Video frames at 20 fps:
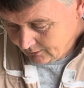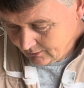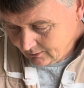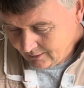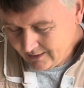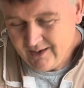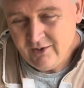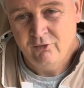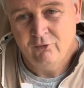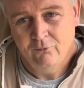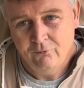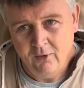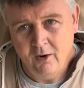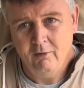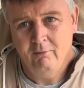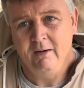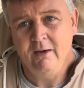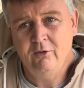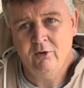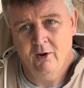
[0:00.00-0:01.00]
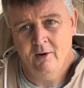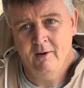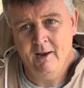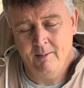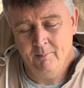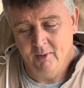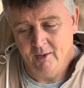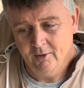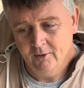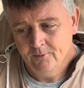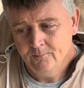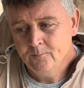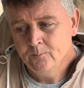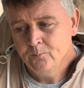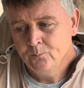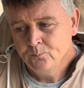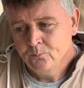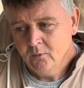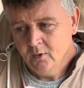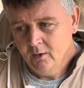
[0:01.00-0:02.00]
it's very dynamic.
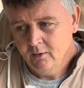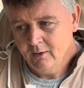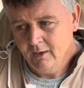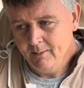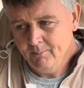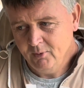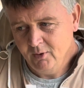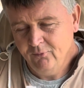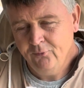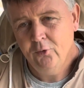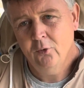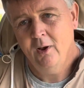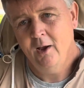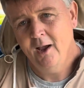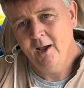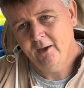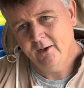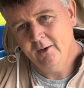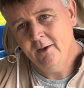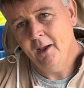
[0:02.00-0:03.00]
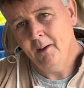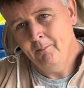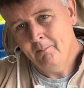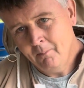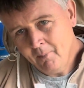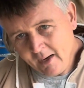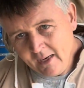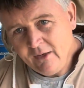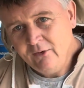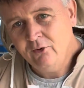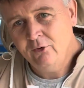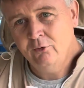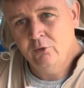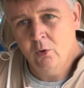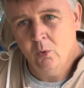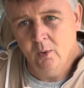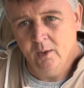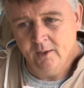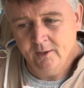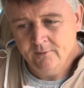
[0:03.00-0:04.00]
Okay, but if you're adding a mated
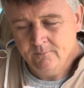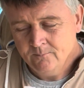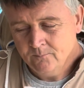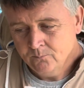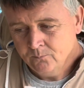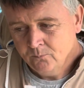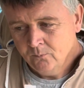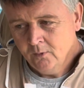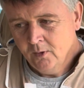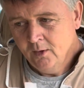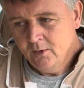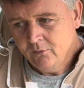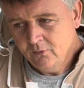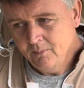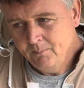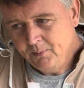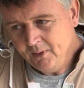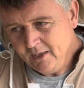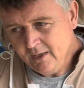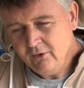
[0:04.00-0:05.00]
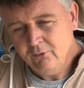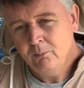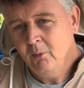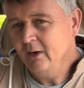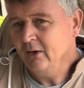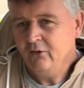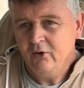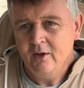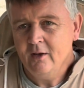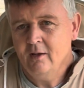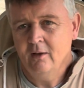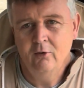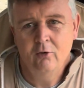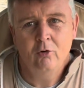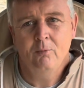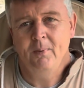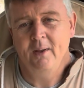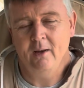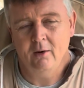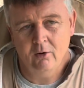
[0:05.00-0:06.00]
queen, the bees might take a little
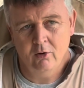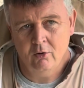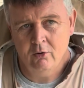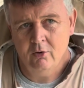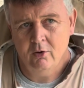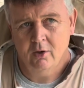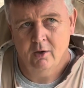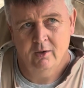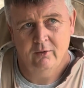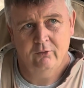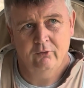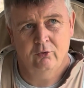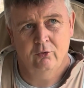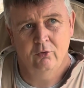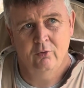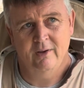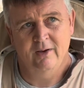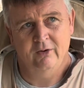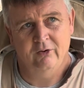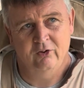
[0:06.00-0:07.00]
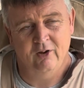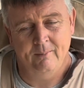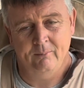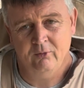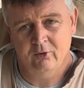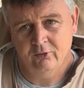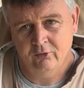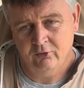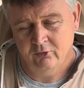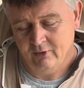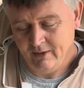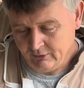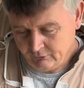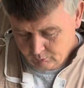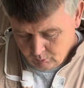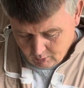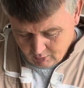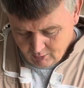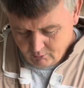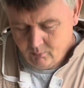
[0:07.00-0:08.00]
bit longer to accept her. So that's
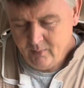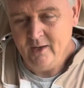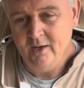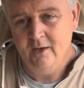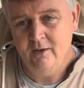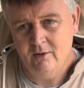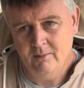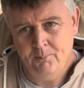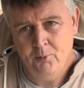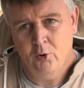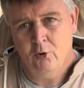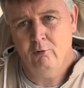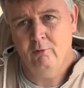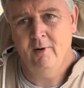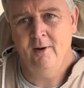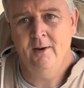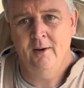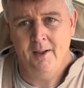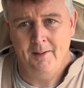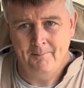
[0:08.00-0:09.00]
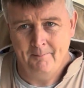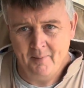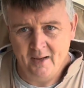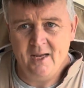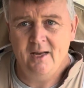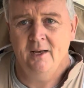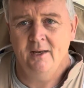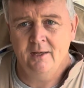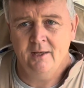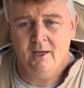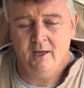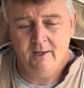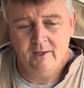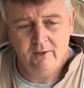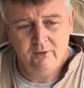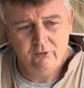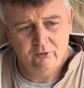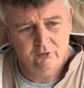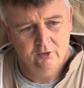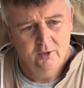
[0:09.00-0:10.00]
why we either put her in a mailing
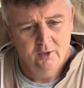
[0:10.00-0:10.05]
cage